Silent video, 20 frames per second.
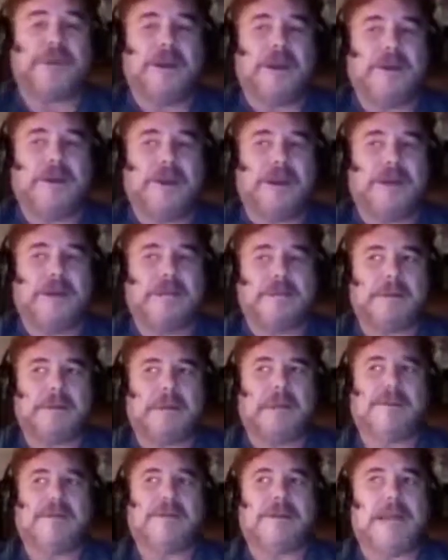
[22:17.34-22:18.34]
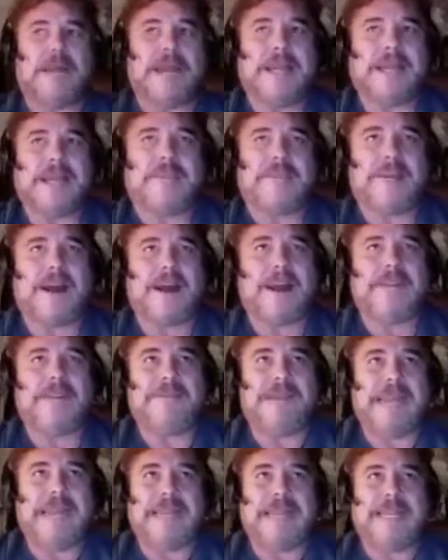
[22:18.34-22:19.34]
about
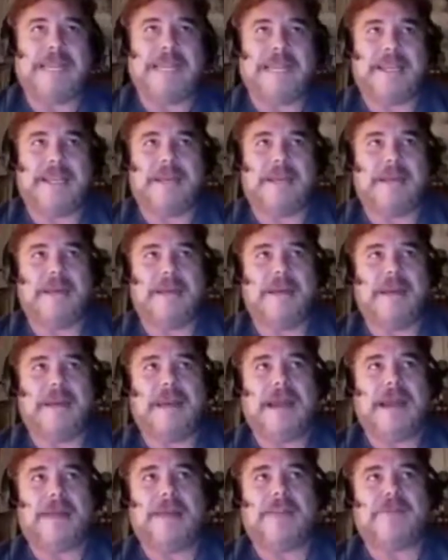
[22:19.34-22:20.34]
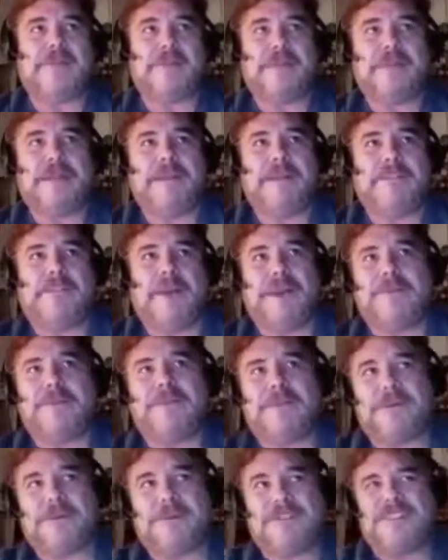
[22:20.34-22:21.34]
1195 A.D., and that's when
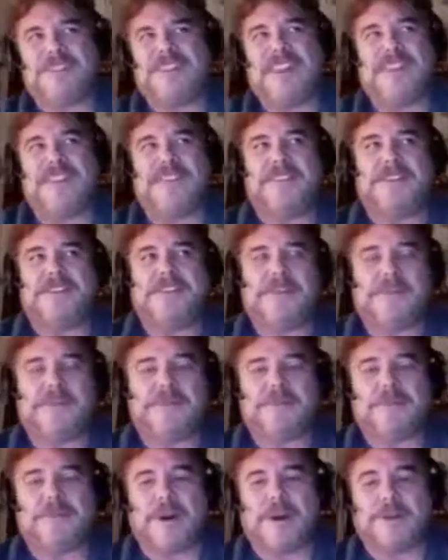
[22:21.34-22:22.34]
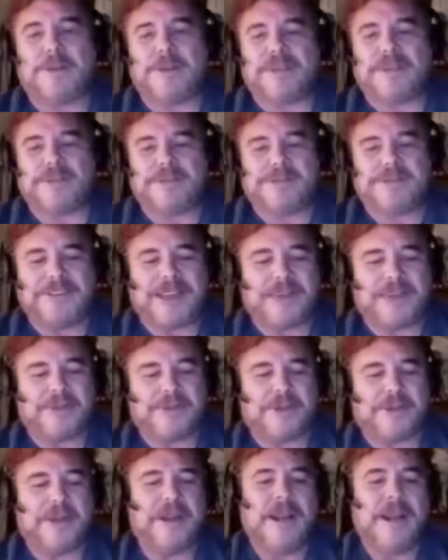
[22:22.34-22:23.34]
Islam sort of descends into barbarism and
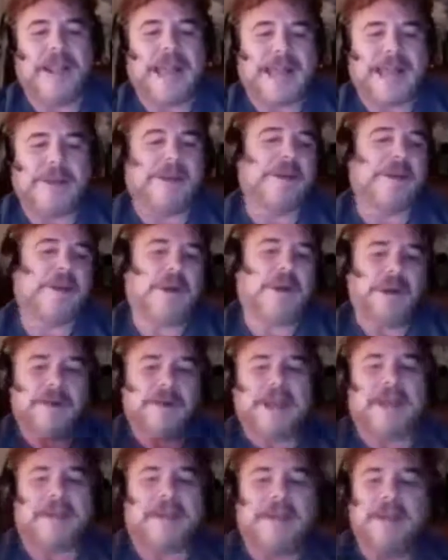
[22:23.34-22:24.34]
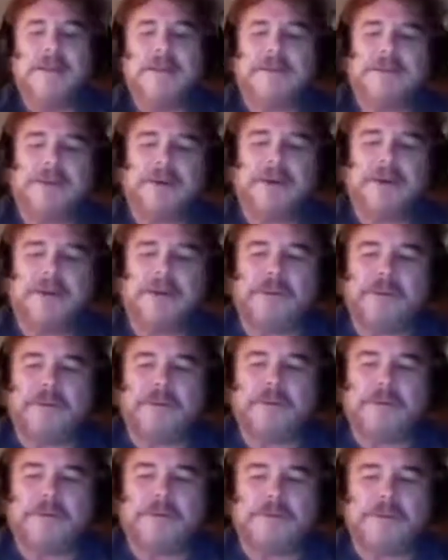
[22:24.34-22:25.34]
savagery. Anyway, going back. So,
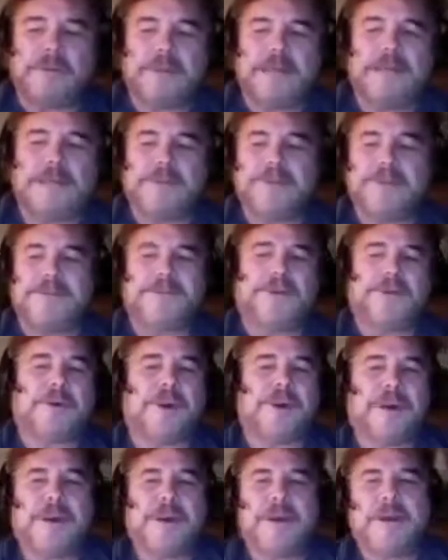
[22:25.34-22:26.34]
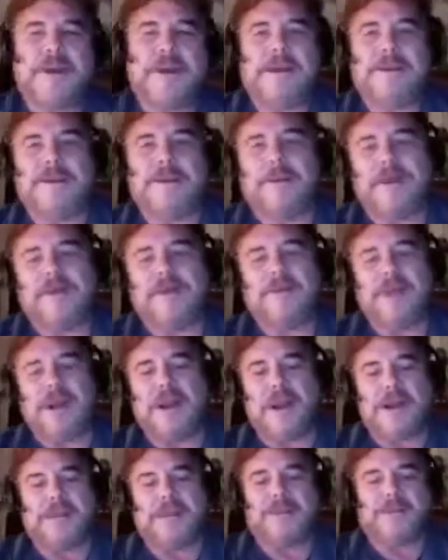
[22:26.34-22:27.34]
related to this story, the Book of
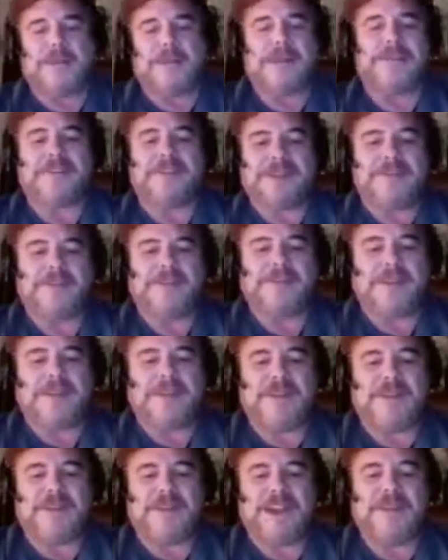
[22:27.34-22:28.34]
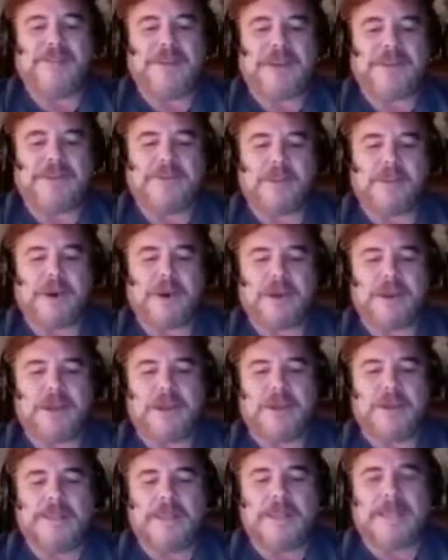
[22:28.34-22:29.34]
Enoch is about a 75-page book
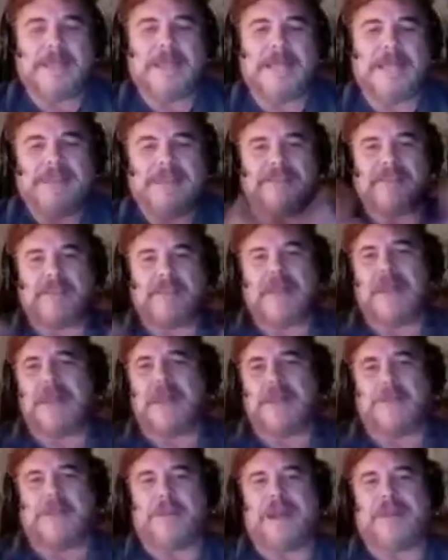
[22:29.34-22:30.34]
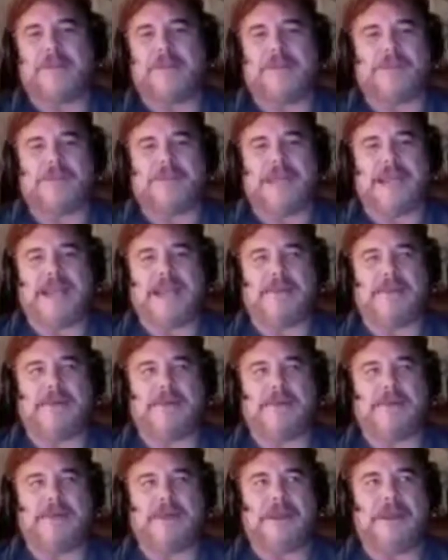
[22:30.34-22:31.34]
that links a lot of the Bible together.
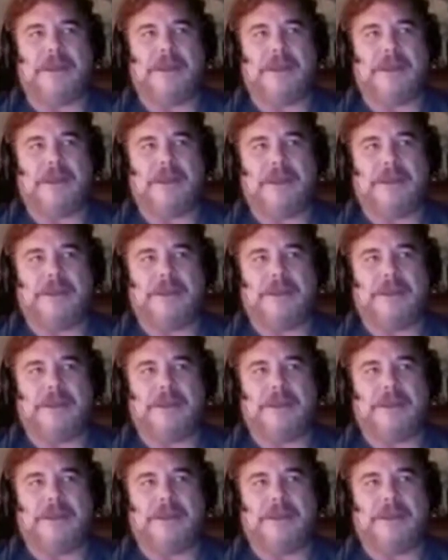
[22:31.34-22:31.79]
The